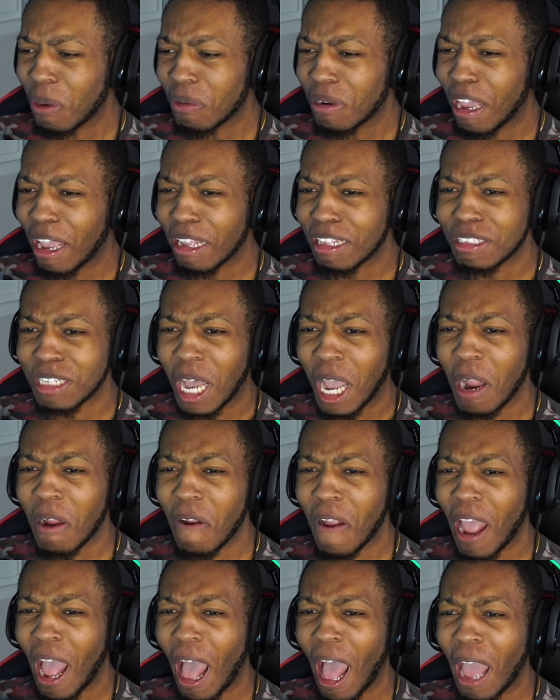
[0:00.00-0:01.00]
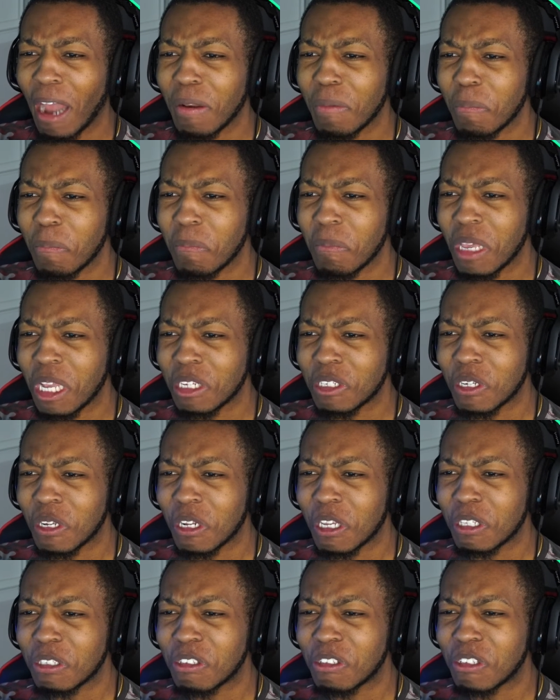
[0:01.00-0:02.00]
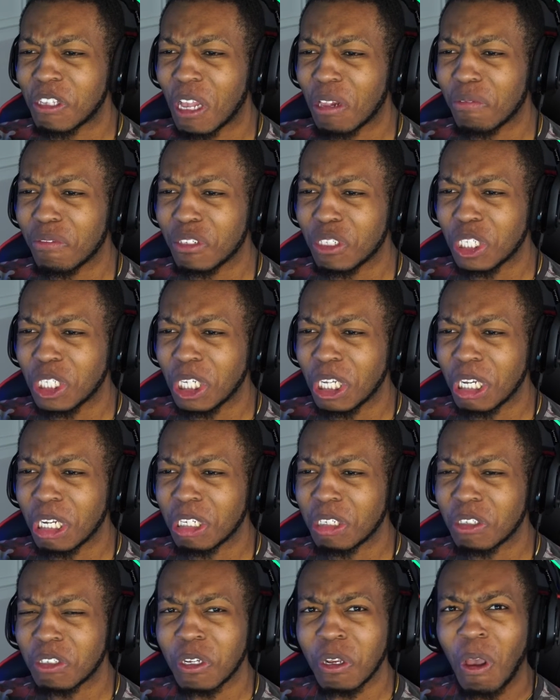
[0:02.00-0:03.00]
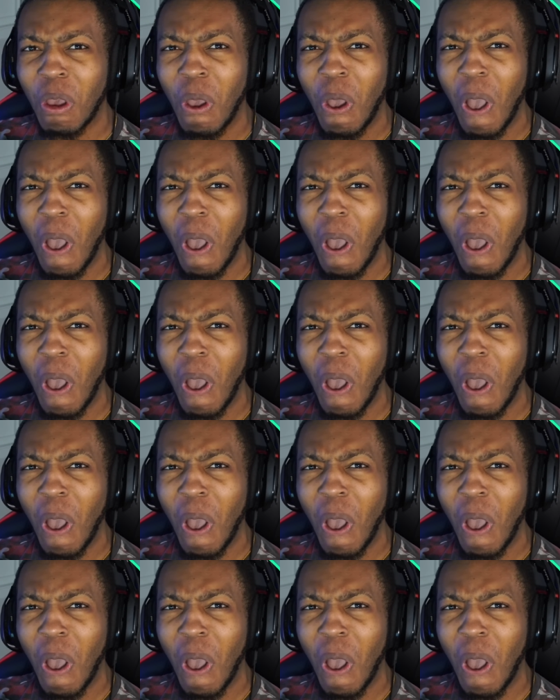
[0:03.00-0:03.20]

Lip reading: the entire animation itself changed.